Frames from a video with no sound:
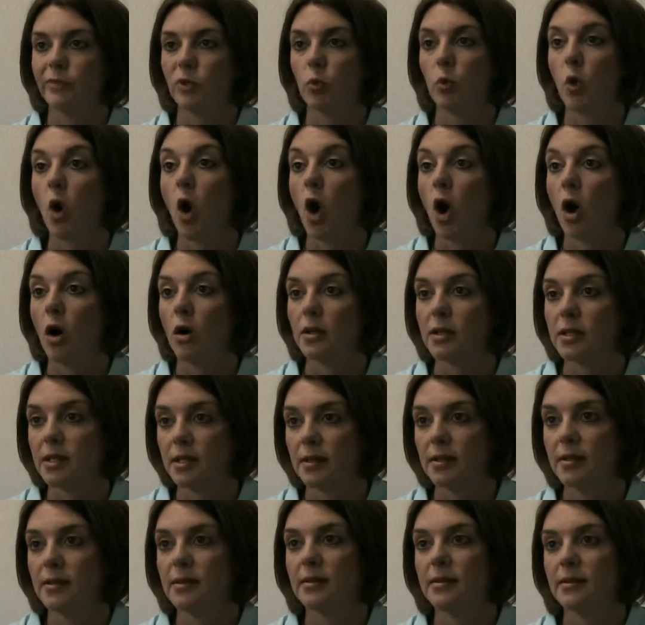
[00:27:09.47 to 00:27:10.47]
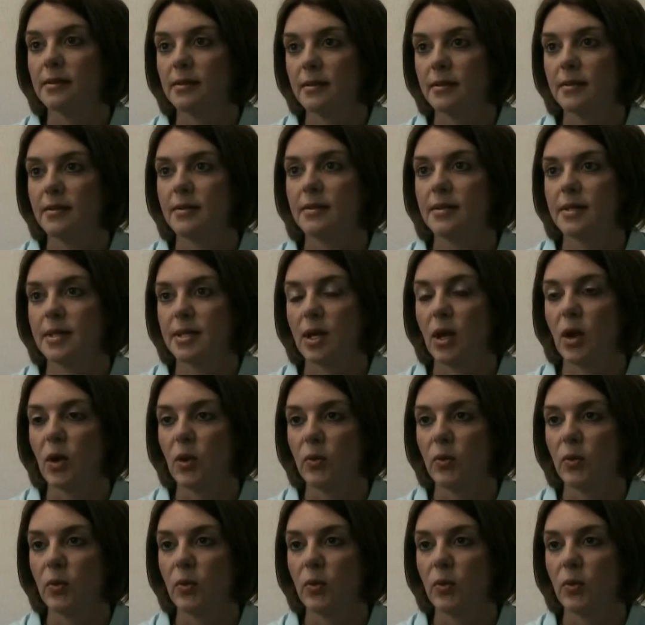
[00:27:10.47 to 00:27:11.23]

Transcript: wronged. So